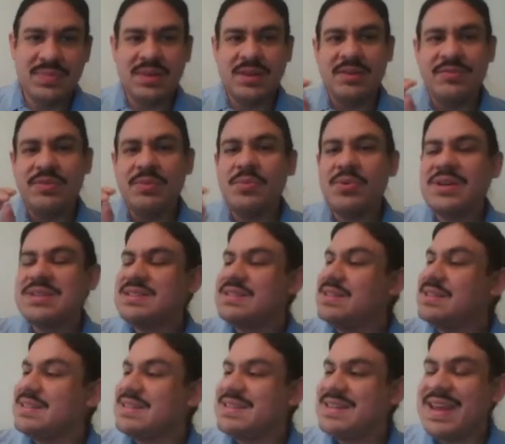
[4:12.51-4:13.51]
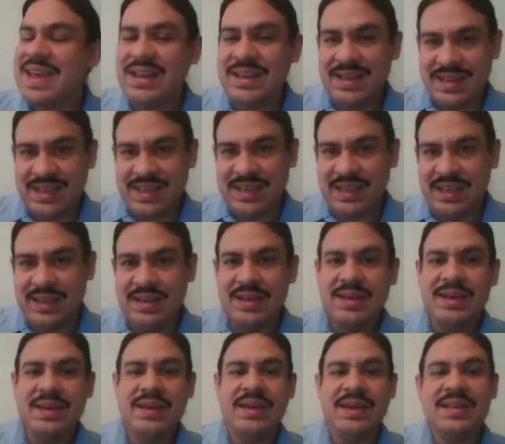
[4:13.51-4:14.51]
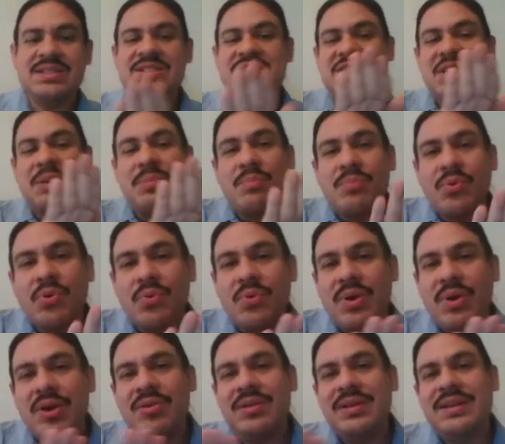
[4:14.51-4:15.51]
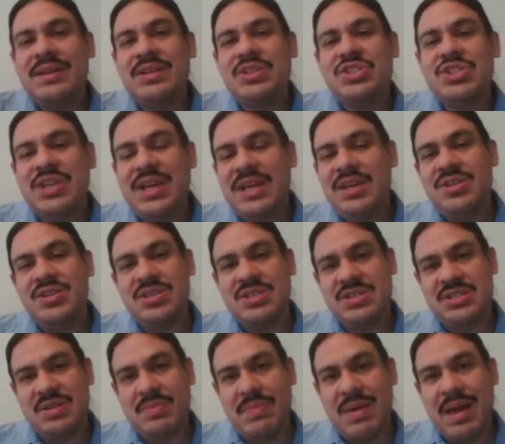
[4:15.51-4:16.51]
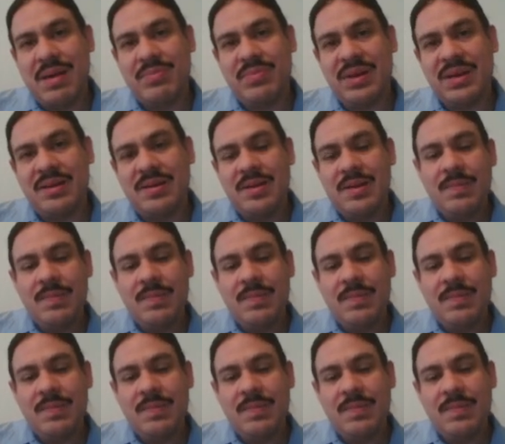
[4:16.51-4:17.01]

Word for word: If you press the dead key, it temporarily changes the mapping,